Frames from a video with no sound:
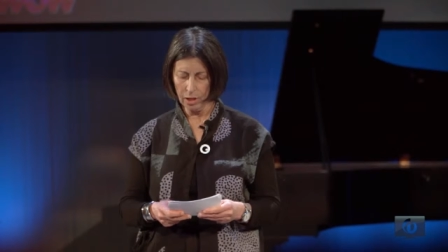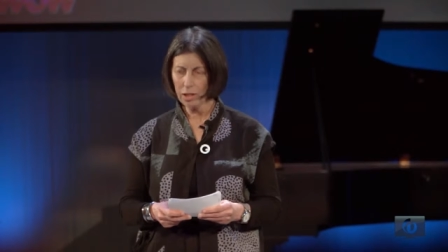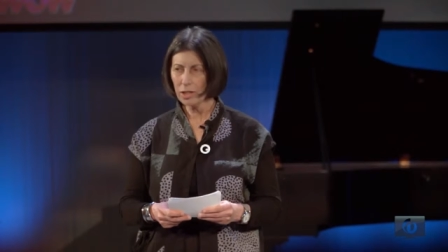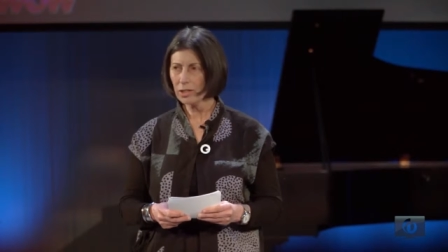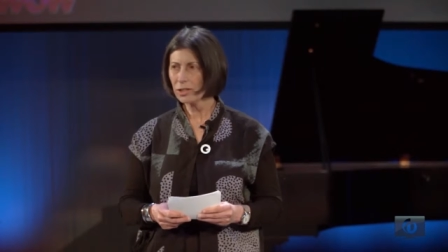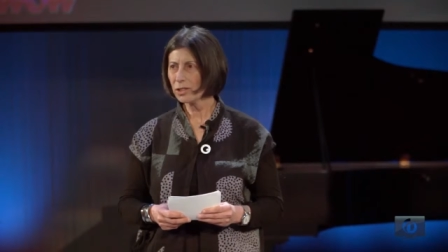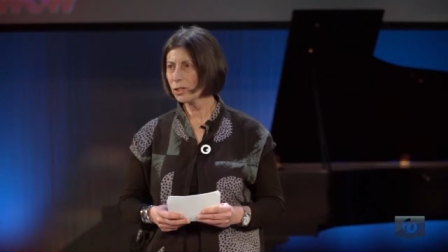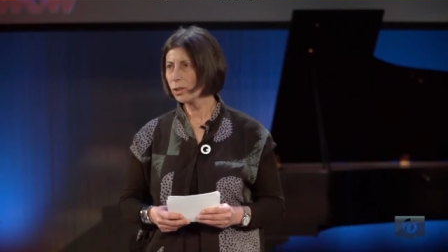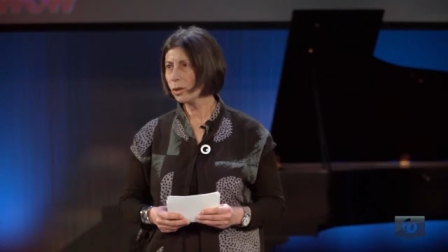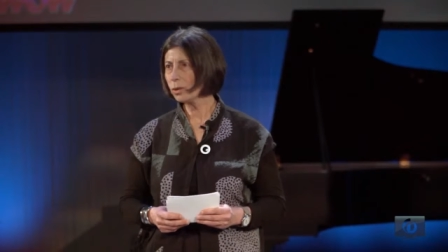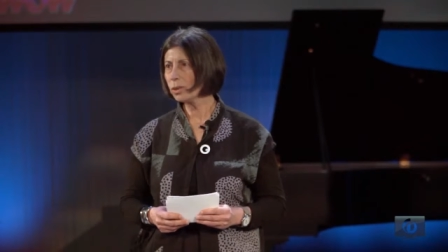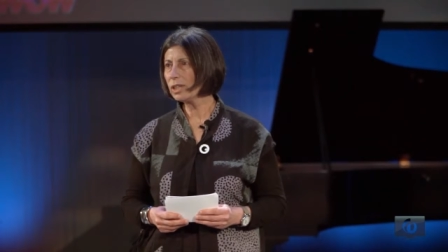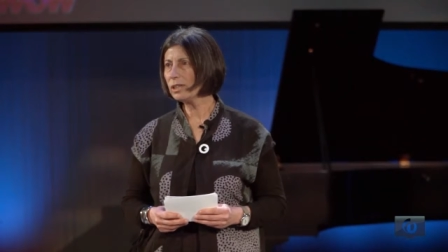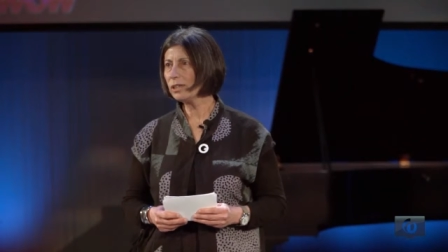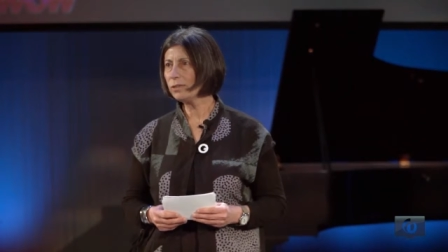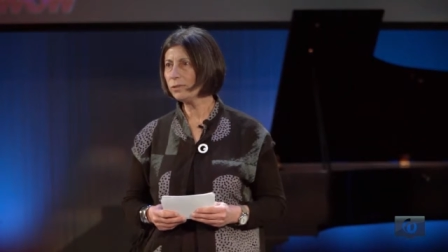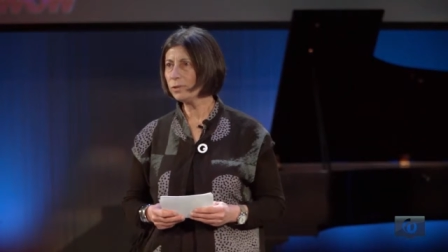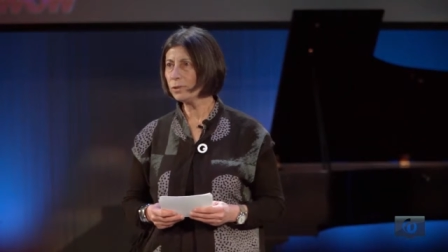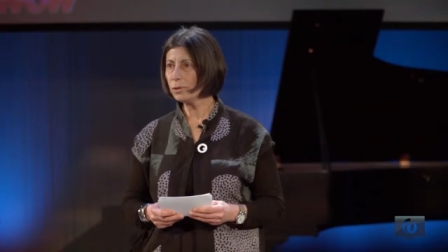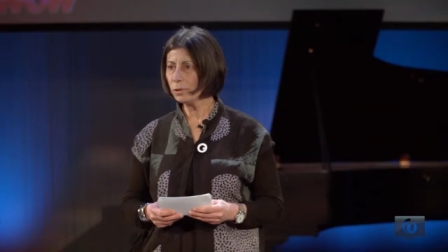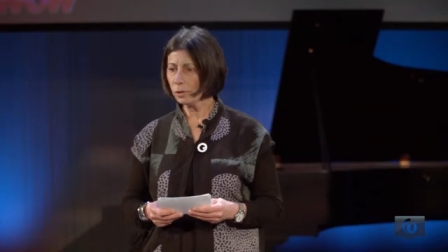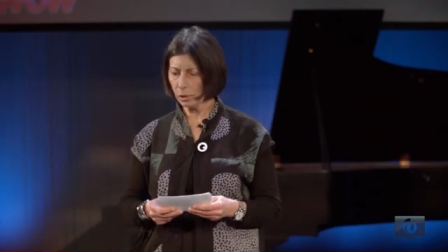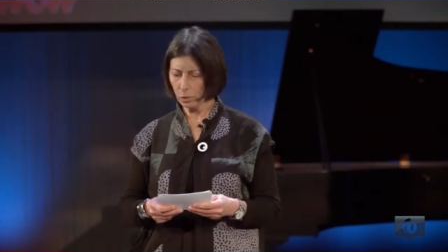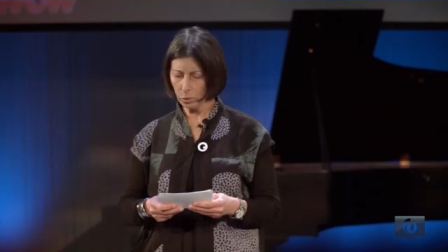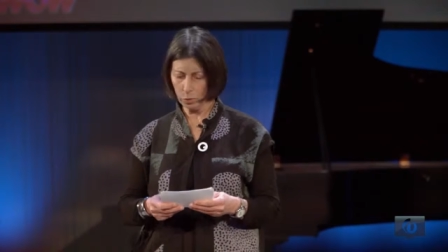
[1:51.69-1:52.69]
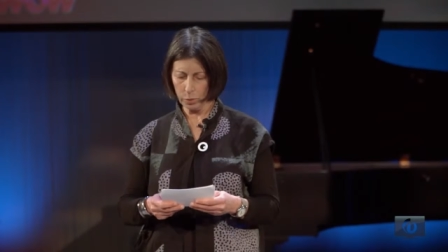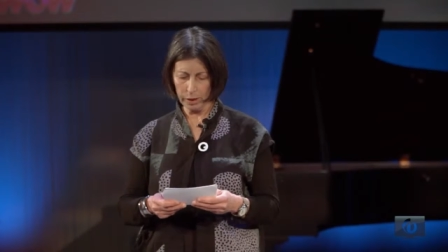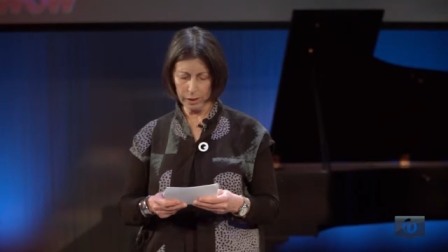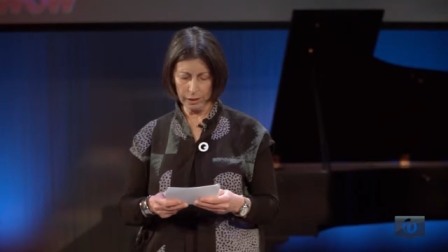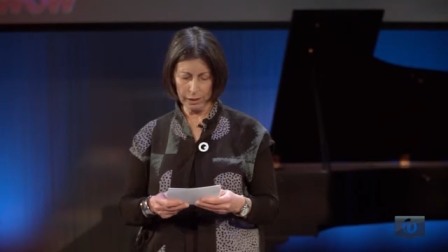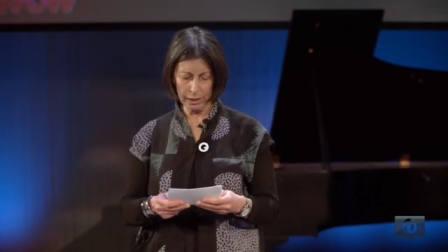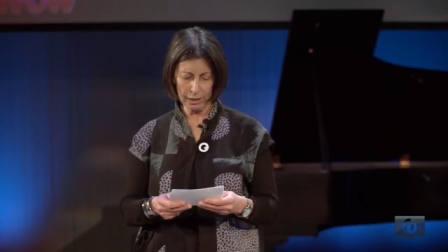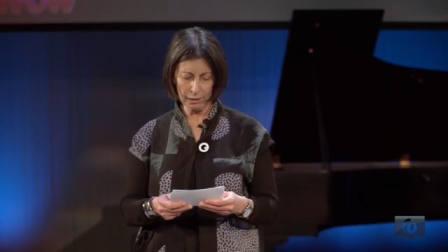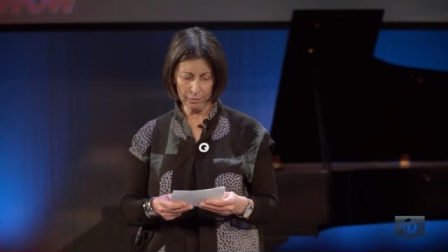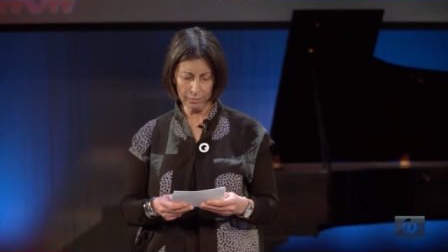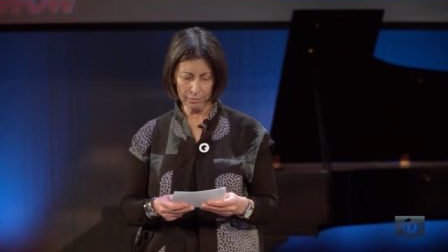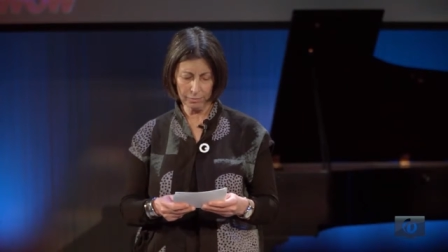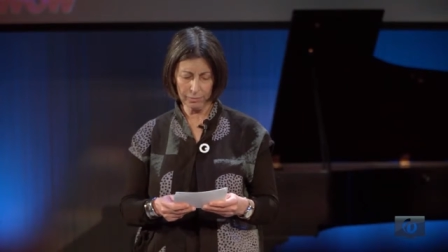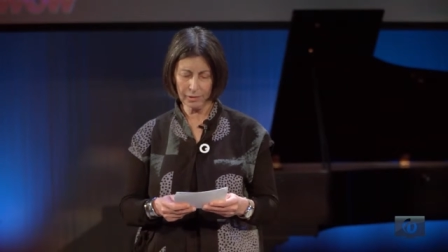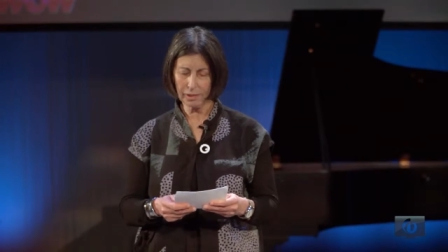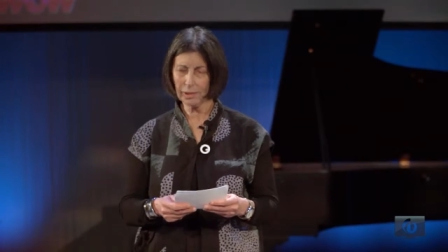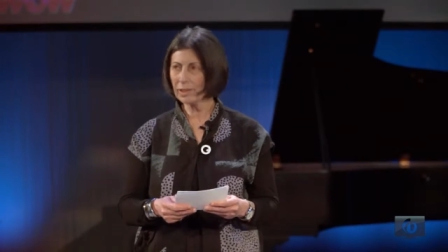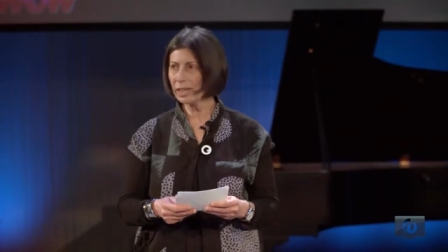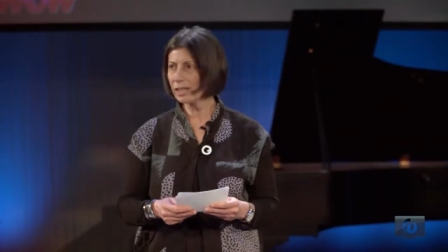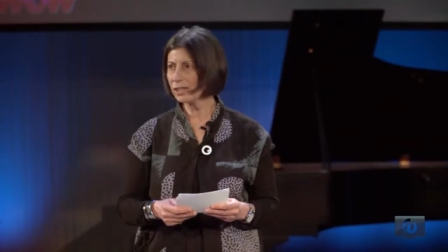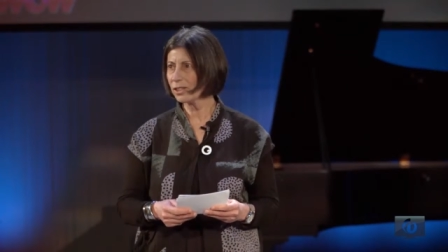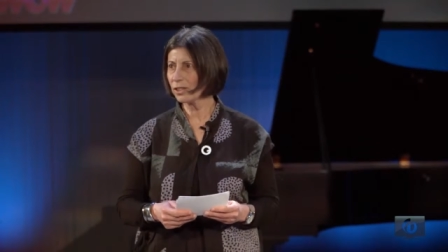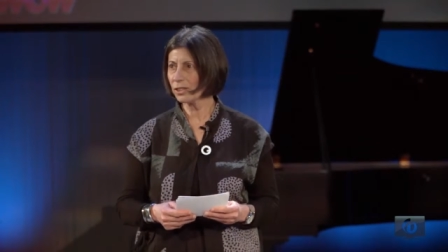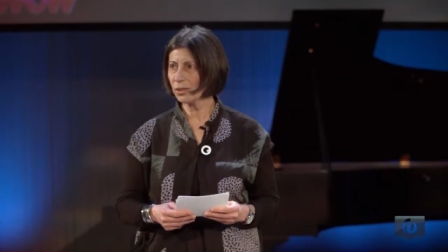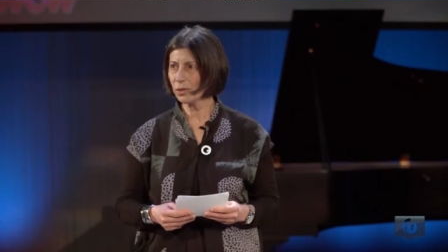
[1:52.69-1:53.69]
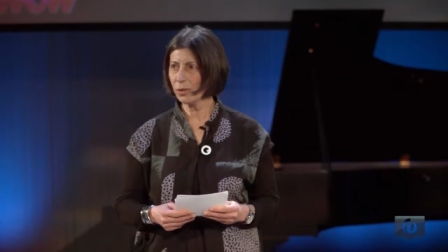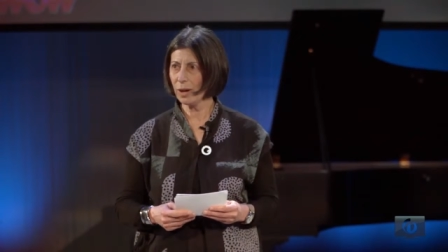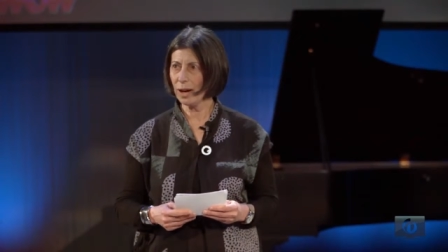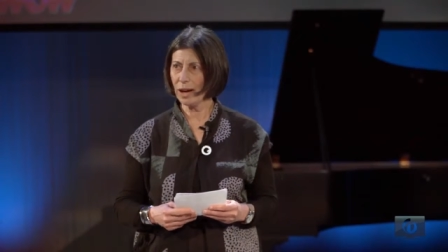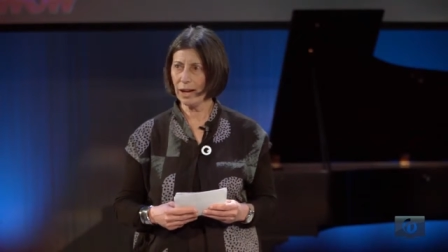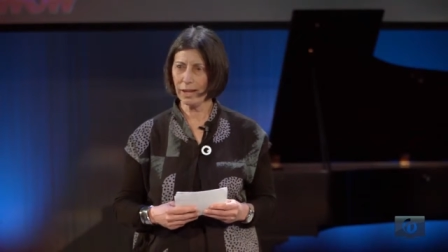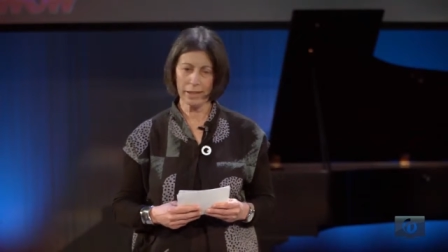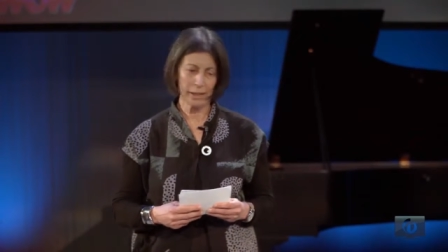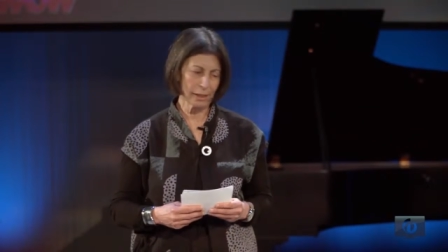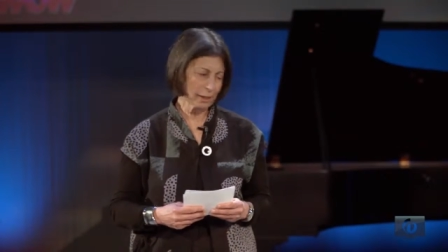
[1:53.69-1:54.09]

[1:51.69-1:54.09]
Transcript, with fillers: So if you are willing, let's try